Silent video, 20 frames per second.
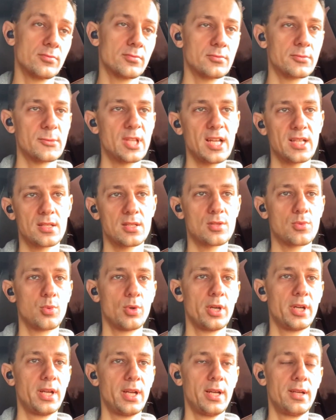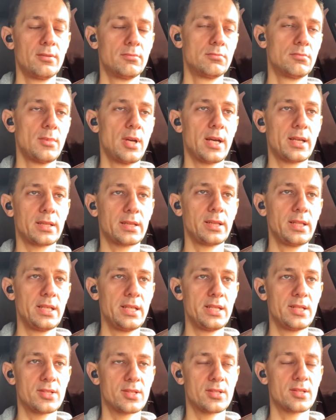That's what at
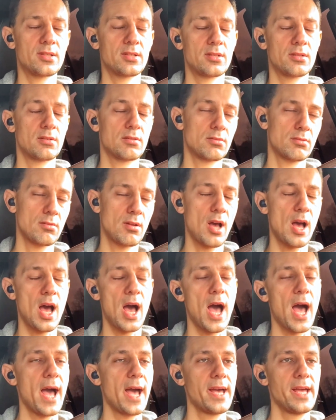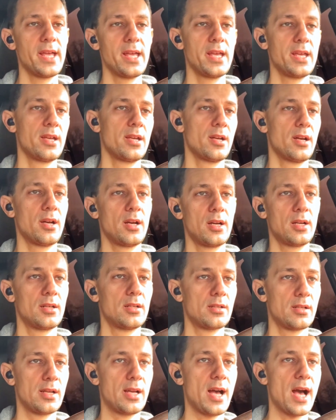least I
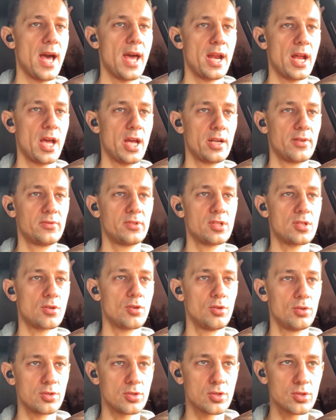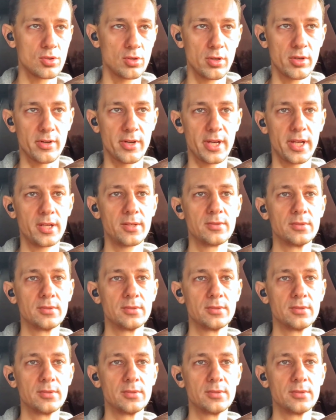got out of this whole story.